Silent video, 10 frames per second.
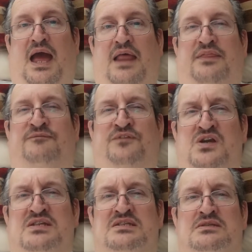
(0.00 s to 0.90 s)
The
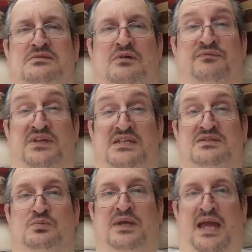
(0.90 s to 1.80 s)
first of
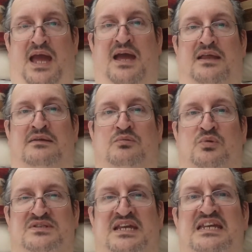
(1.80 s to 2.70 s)
these we had
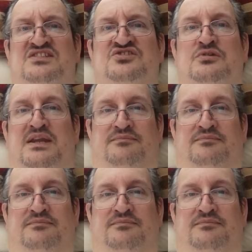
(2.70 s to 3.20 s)
was history.